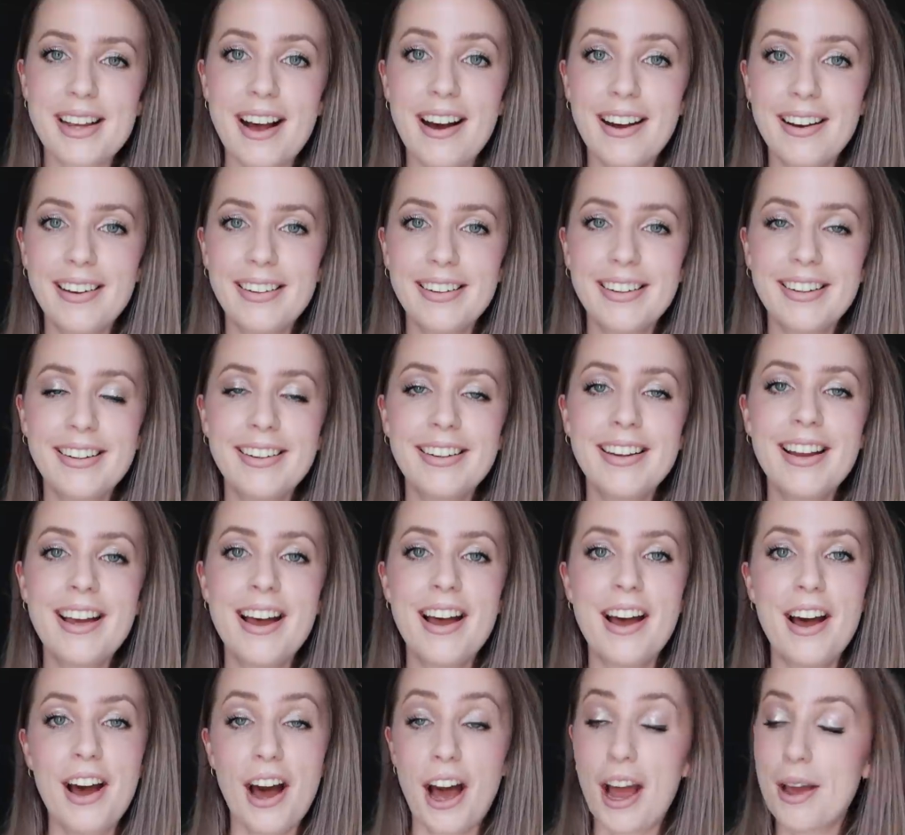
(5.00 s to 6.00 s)
Anna.
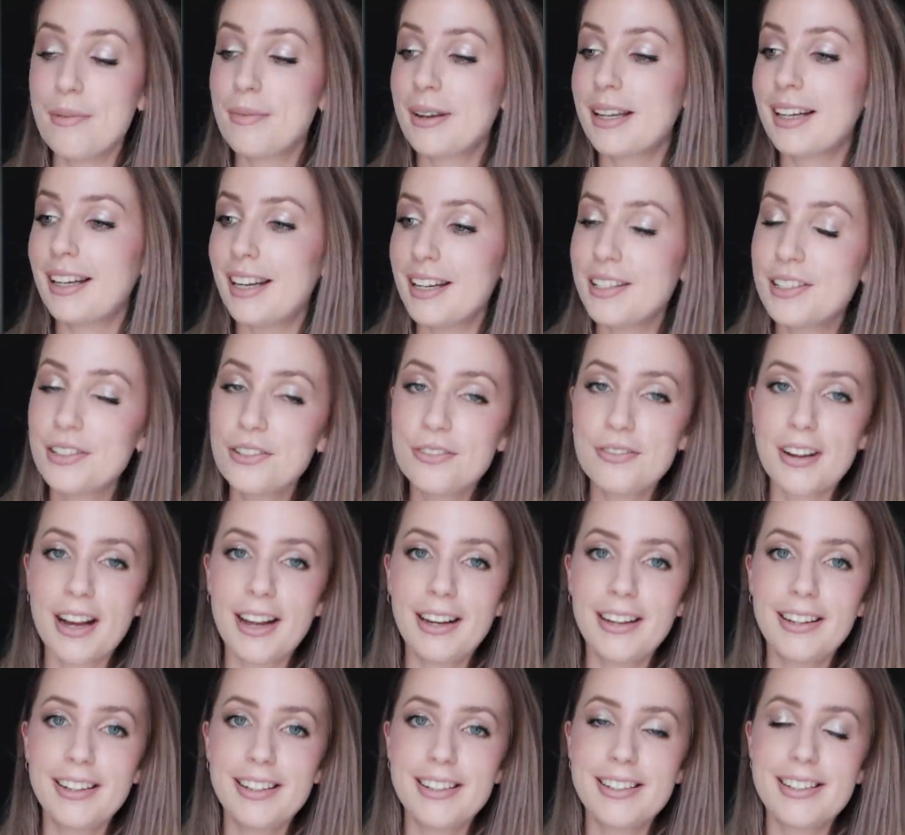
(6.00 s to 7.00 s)
I'm a classical
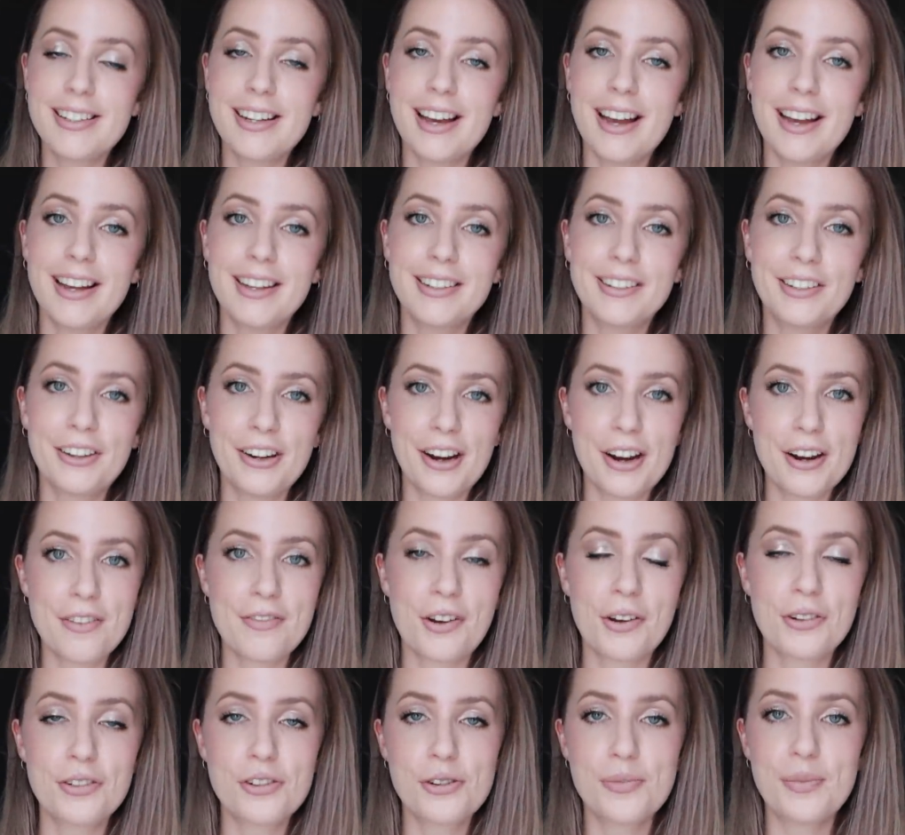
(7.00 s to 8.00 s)
violinist and creative
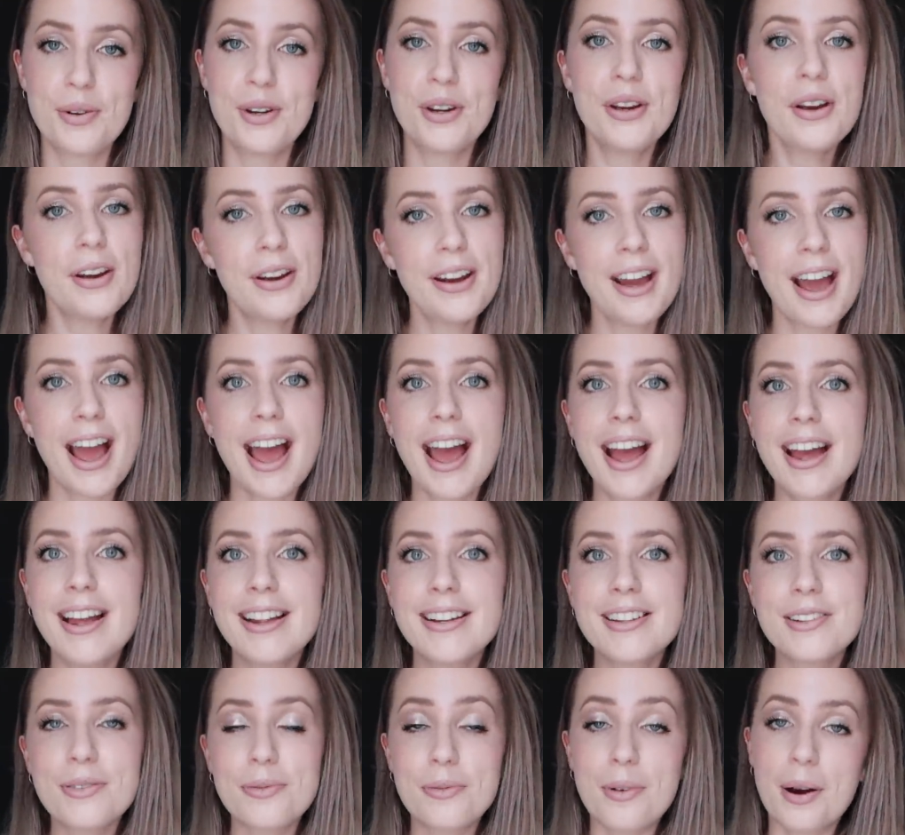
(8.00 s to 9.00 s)
entrepreneur,
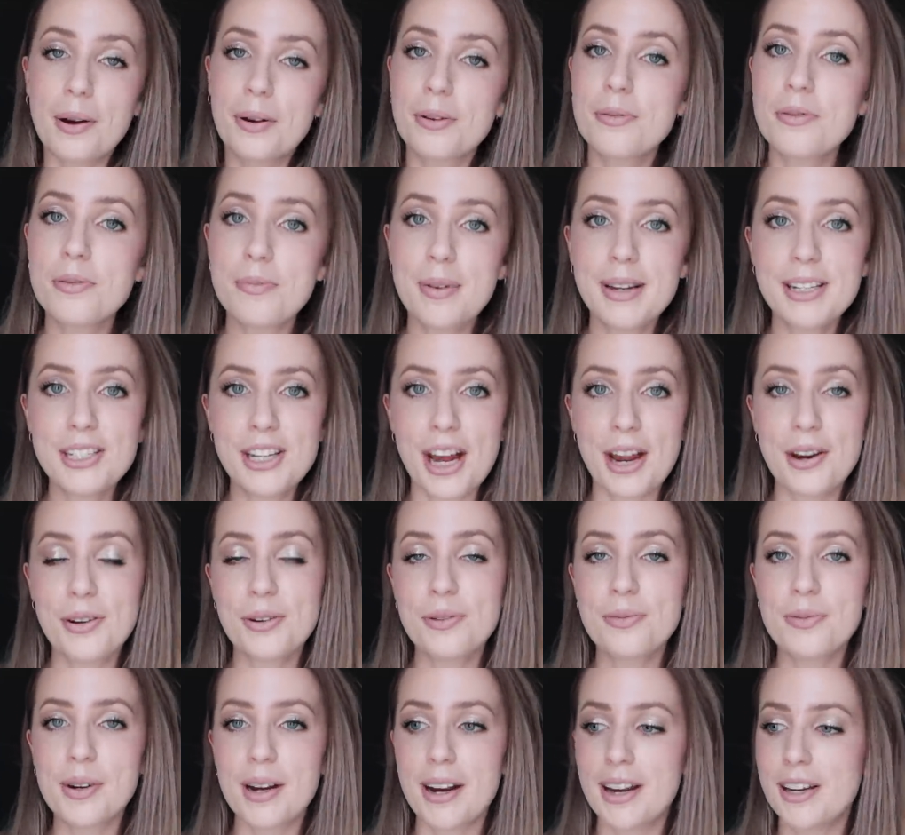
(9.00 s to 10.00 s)
and welcome to my
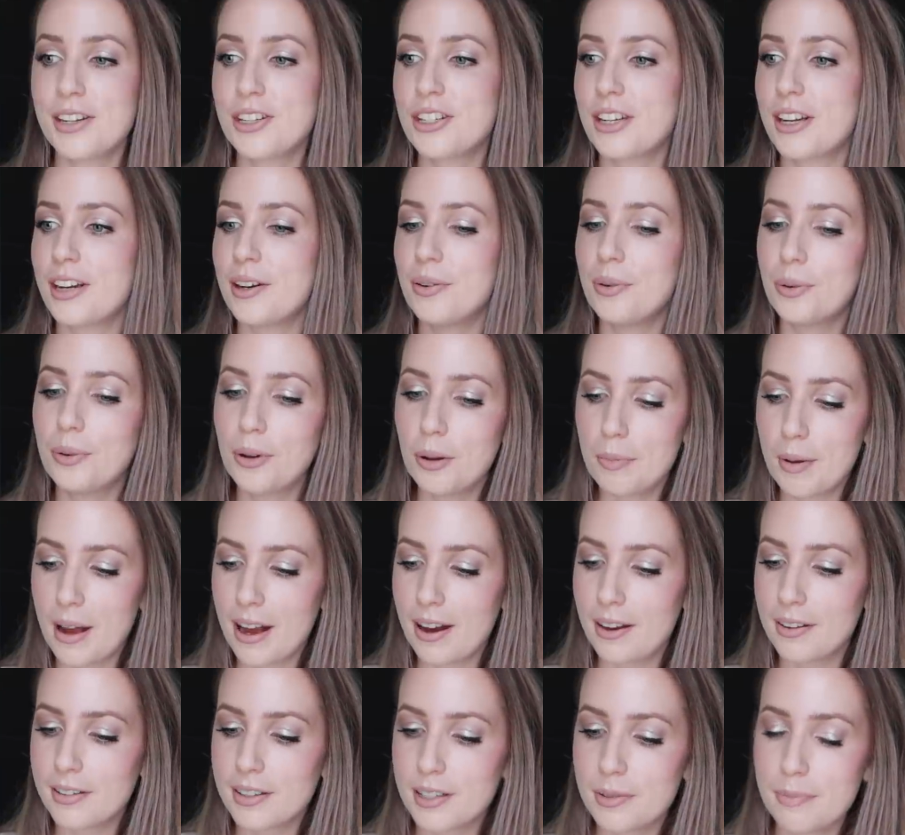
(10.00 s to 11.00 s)
channel where I share all
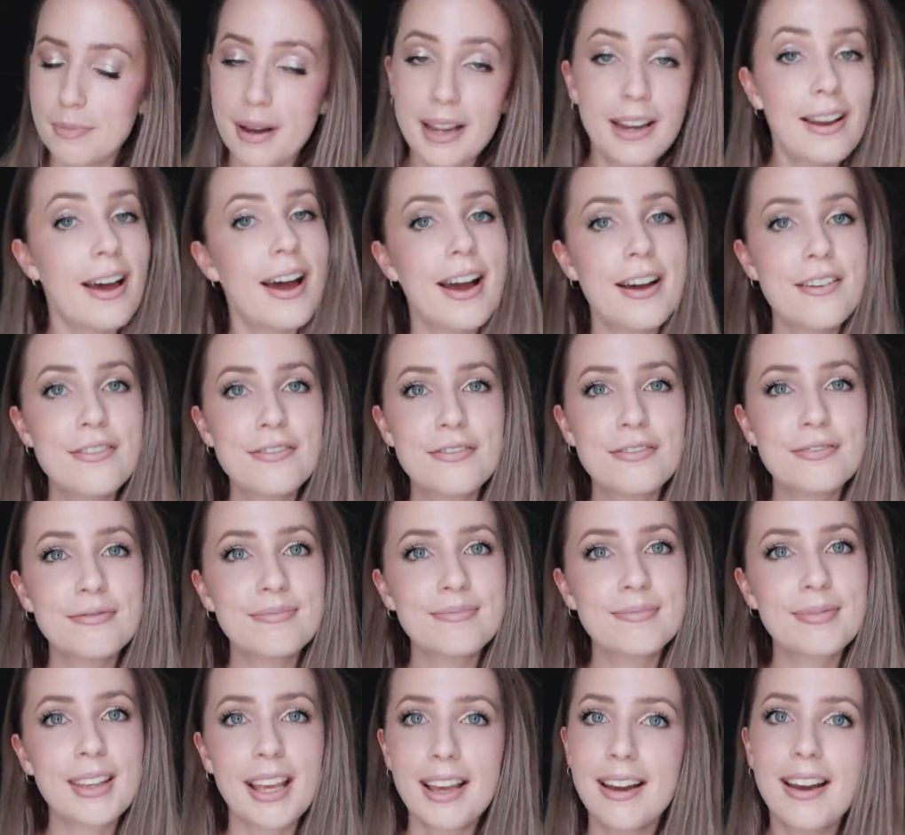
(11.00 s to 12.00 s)
about my life
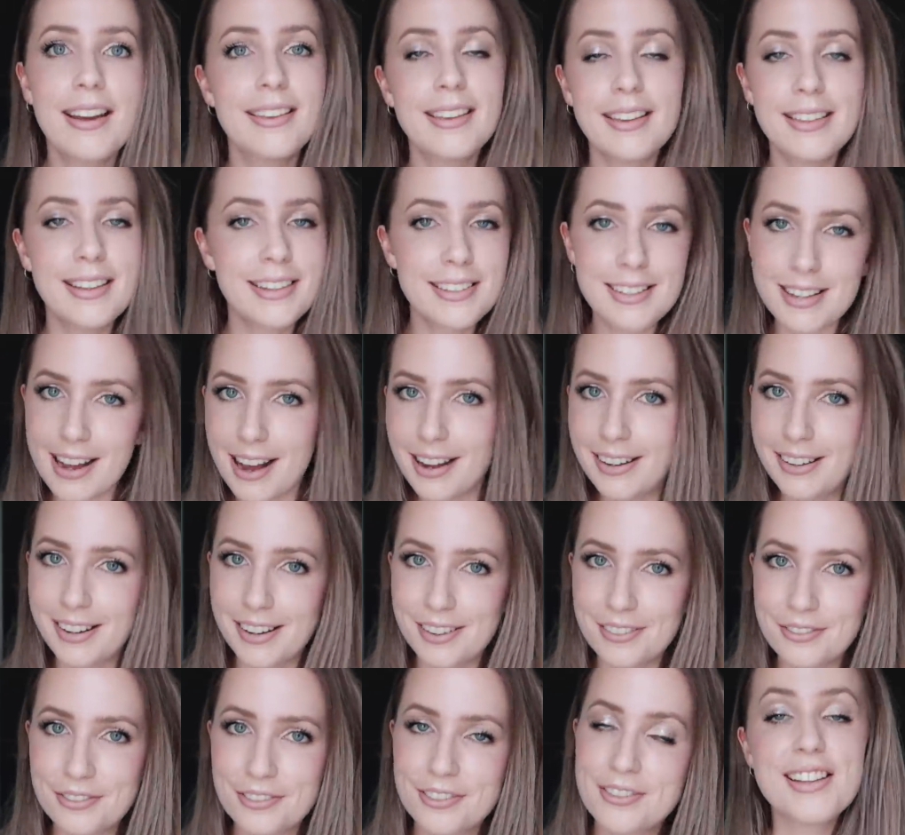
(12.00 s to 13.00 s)
and the things that I
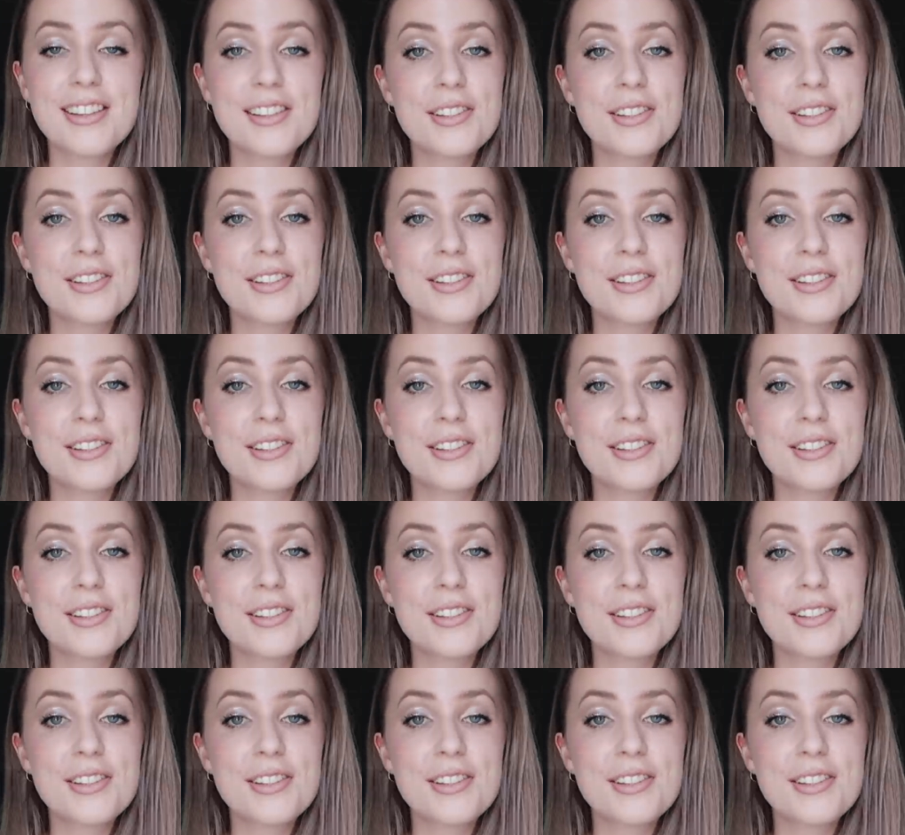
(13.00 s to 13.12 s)
love.